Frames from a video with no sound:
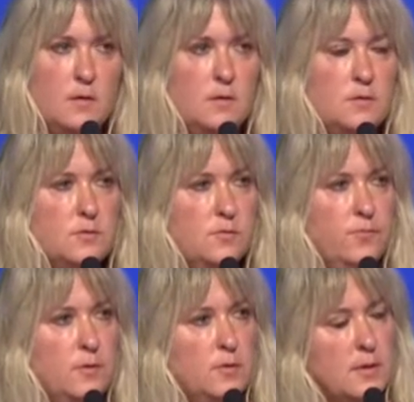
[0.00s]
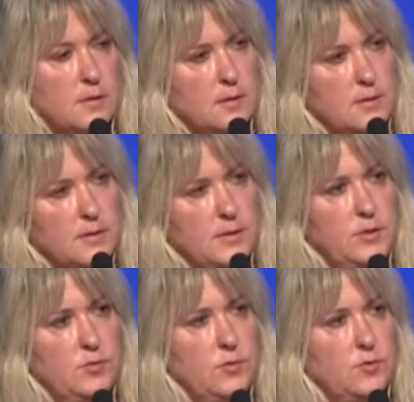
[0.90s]
So if we look at the
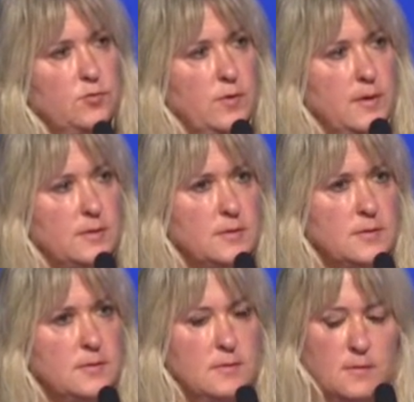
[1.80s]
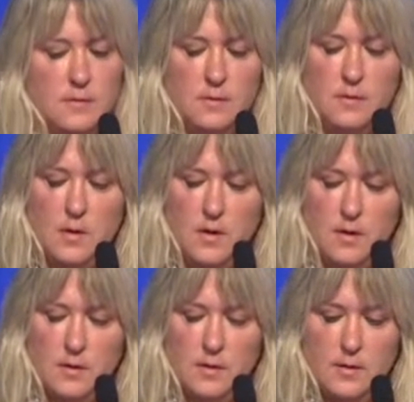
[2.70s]
continuing trends,
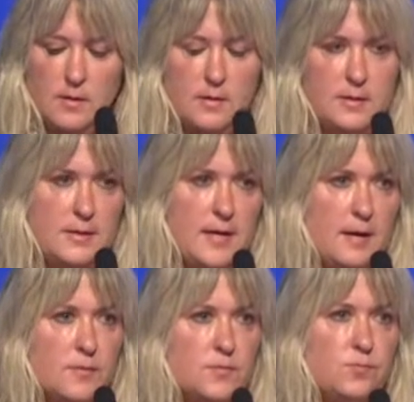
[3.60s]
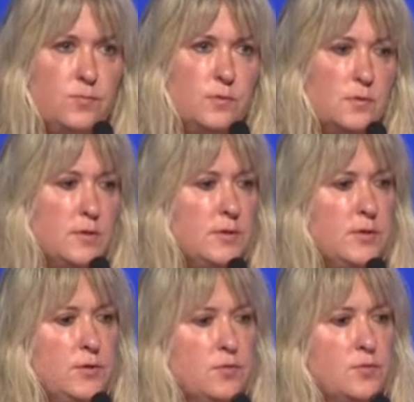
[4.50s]
the attackers will
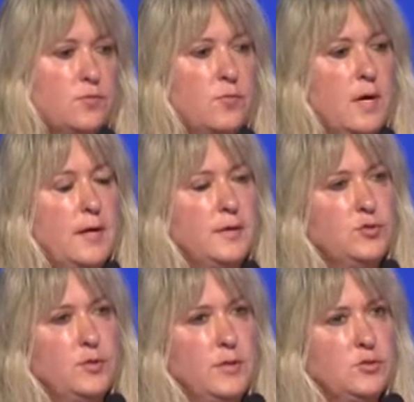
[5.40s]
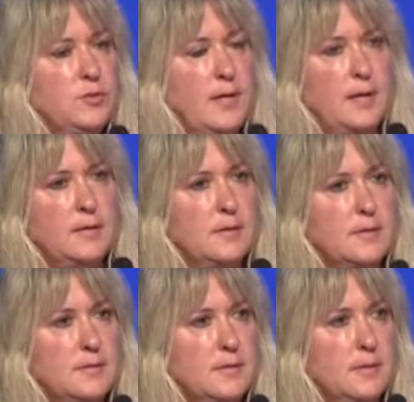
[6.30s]
continue to try and change
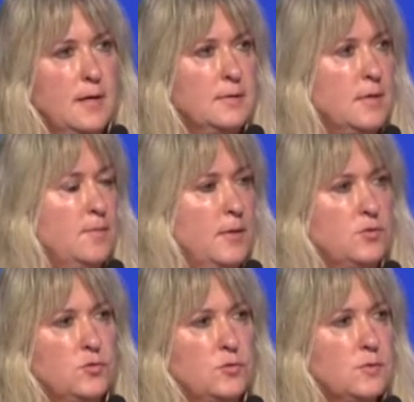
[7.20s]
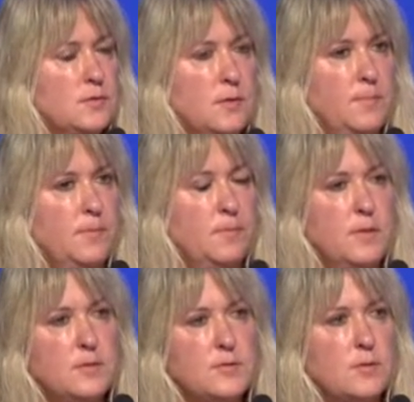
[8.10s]
tactics. As I mentioned just a couple of
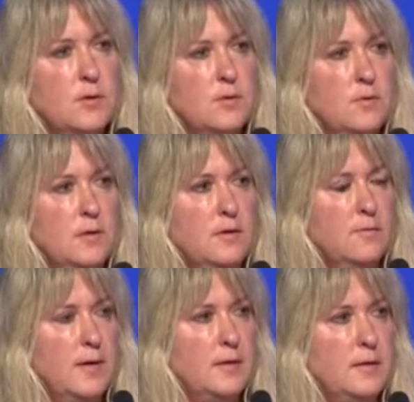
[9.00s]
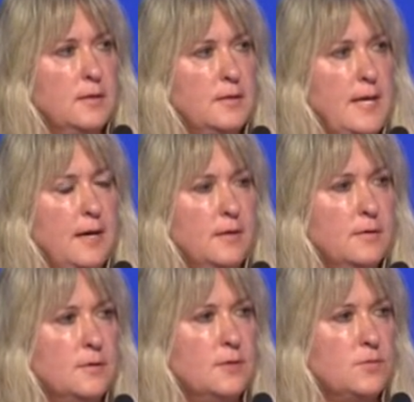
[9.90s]
minutes ago, right, an attacker
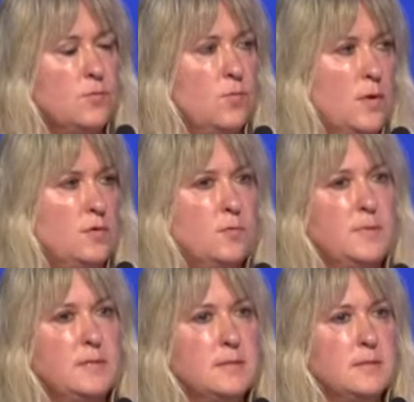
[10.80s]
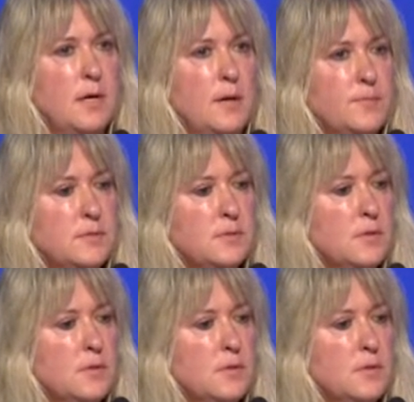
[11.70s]
doesn't want to be stopped.